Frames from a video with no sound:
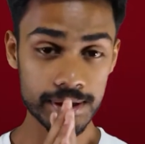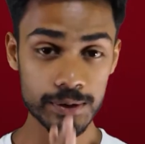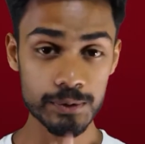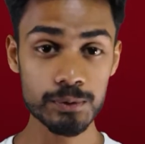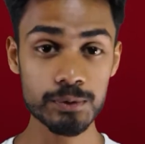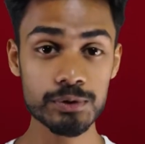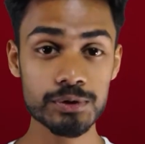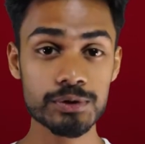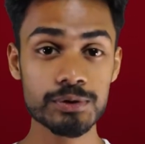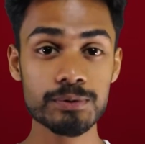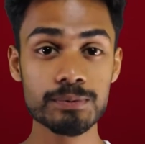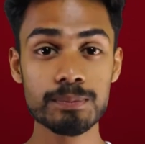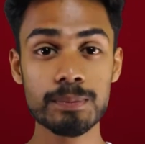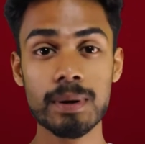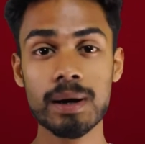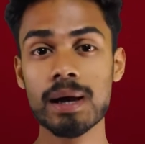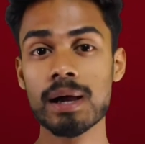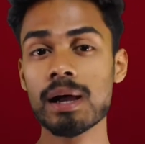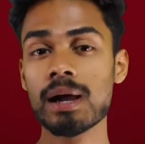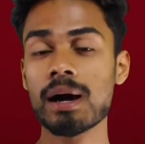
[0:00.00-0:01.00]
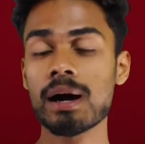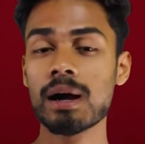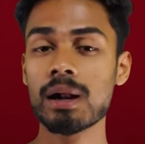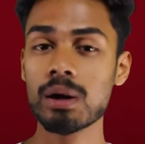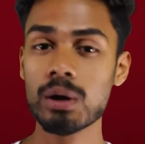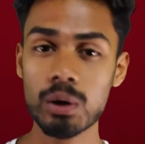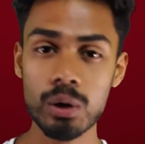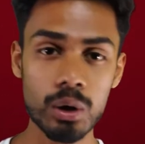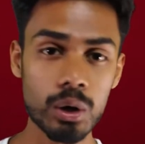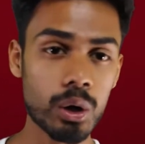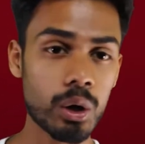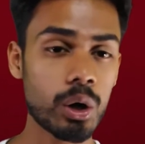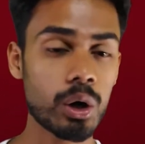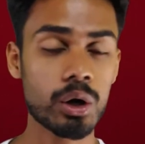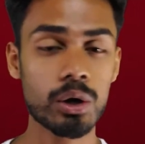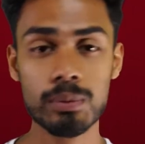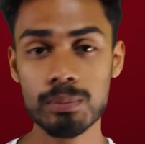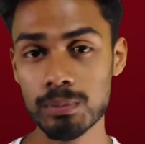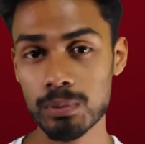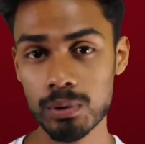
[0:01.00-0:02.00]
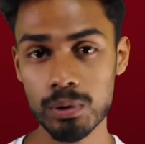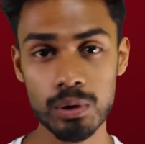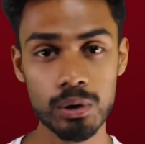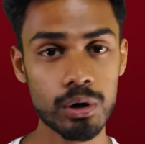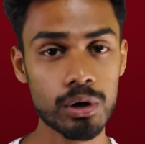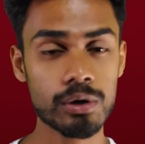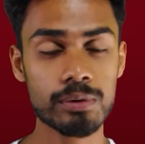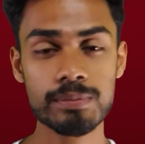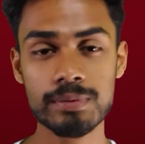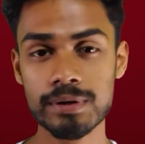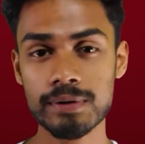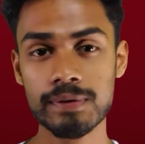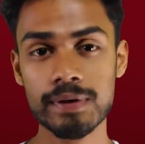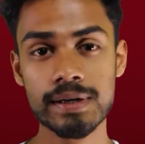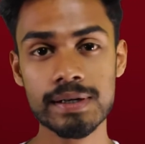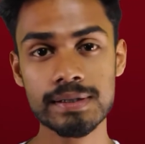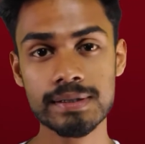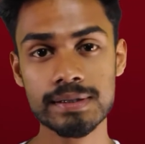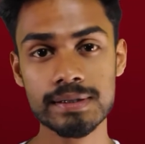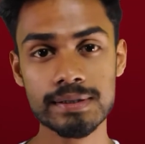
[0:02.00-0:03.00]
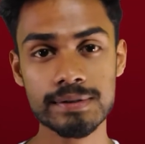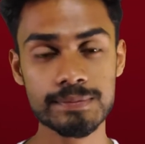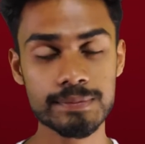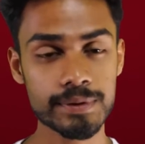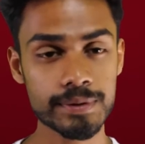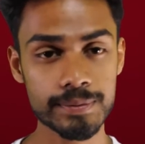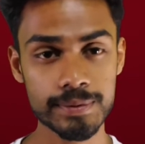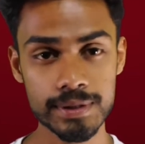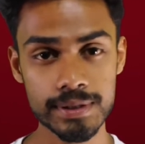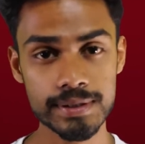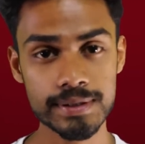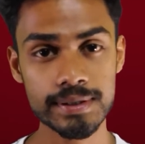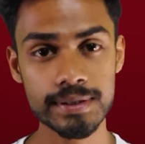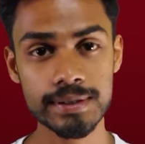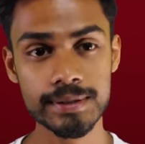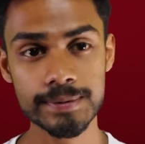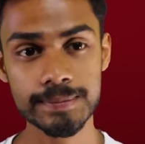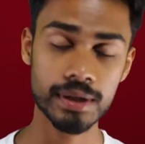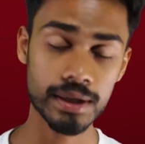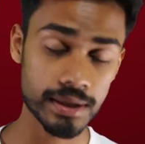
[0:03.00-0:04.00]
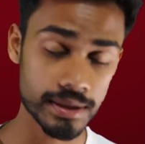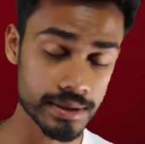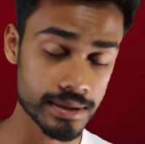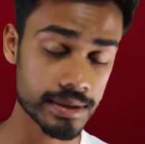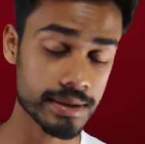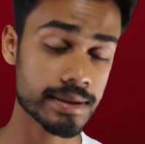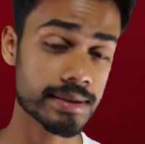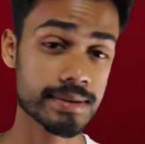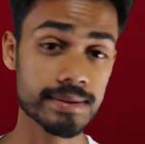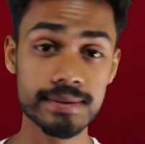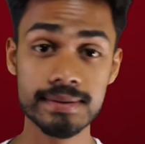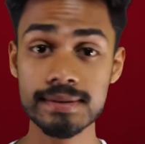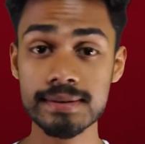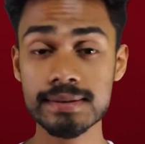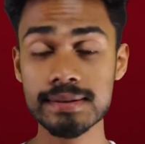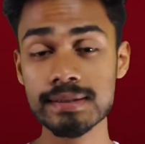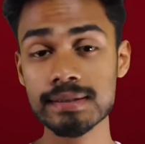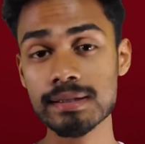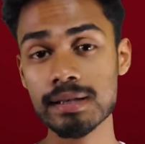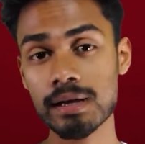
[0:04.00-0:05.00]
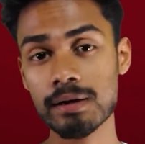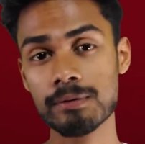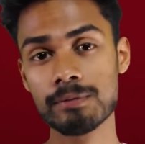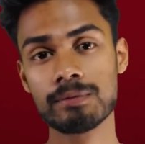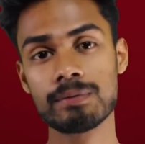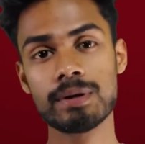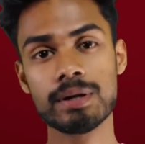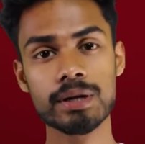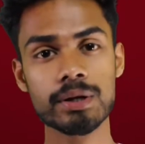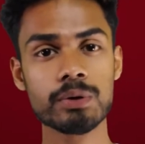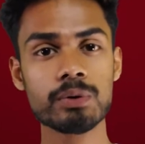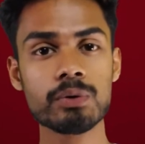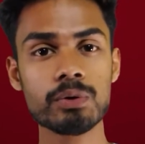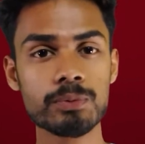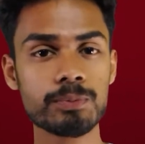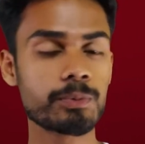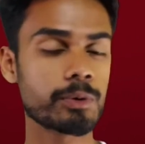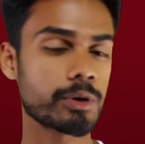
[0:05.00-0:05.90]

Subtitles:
used by a lot of devices previously. And yes, this is a very good